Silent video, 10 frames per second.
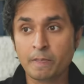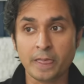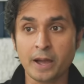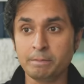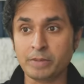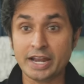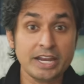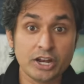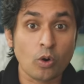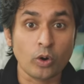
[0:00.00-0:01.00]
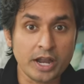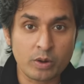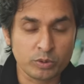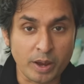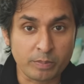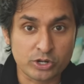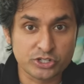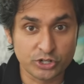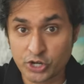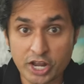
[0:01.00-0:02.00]
Um, I need to coordinate with my
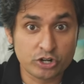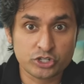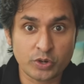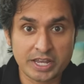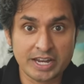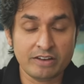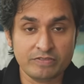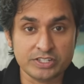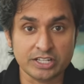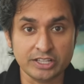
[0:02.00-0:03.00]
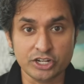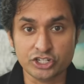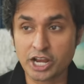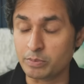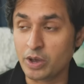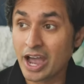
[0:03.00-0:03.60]
personal trainer so I can get physically in shape.